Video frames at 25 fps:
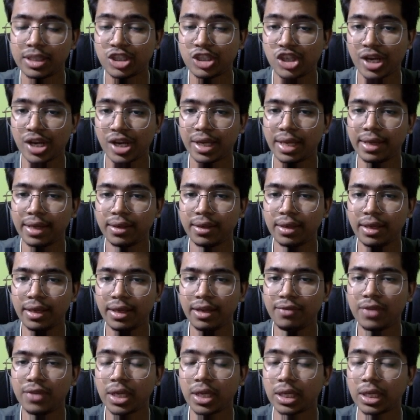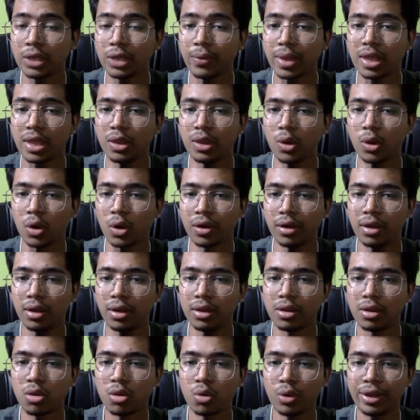checking if the queue is not
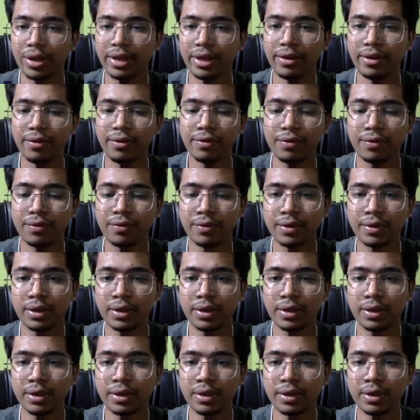null. So kiwi